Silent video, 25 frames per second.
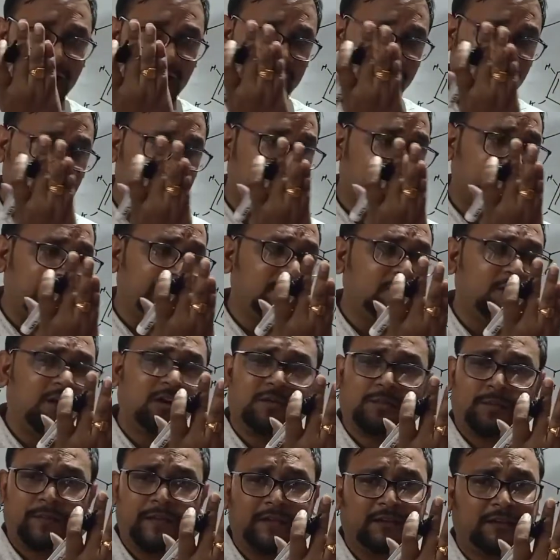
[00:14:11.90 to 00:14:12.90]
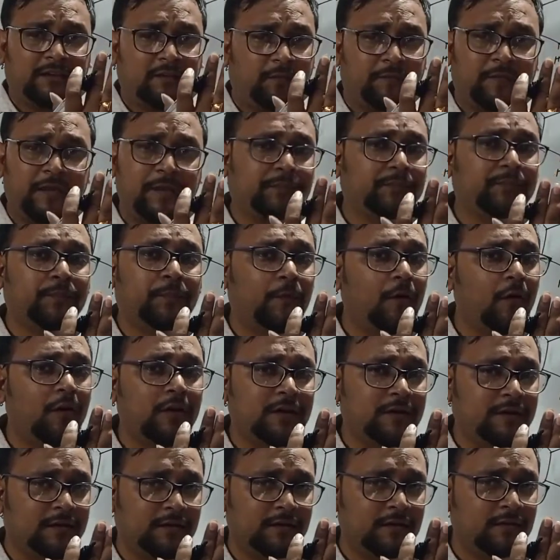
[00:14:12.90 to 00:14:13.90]
carbon cannot make the fifth
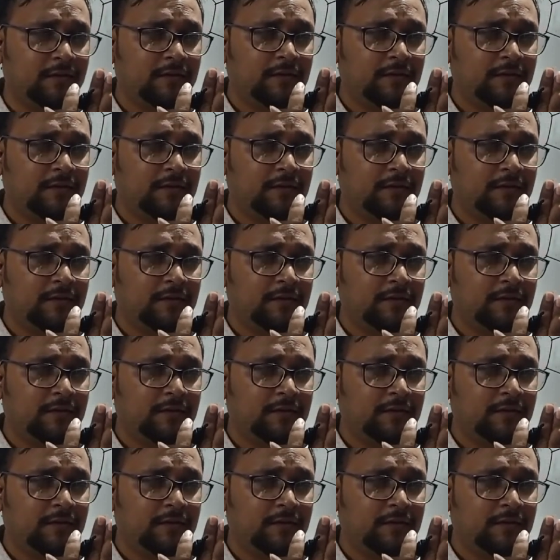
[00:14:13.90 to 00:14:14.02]
bond.